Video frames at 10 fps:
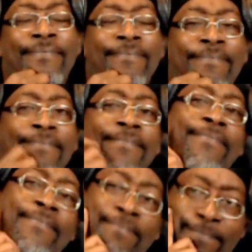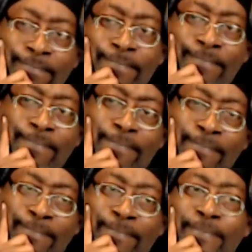
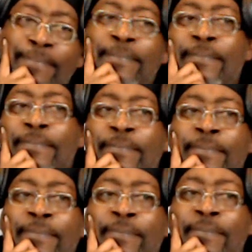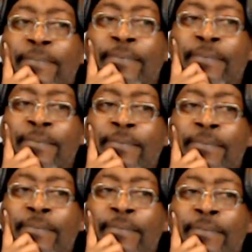
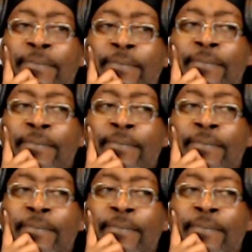(silent)